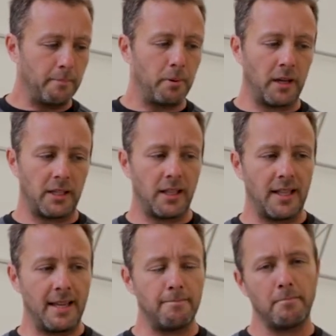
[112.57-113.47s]
But
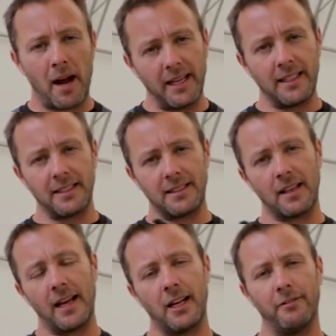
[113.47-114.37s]
the minus
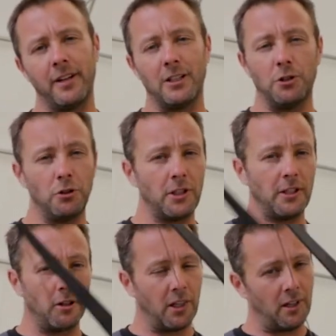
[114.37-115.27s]
side of it, usually
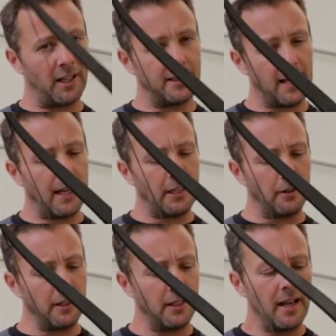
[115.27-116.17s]
they're a little less
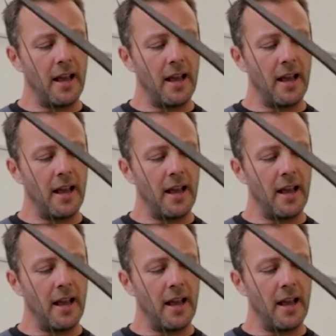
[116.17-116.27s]
accurate,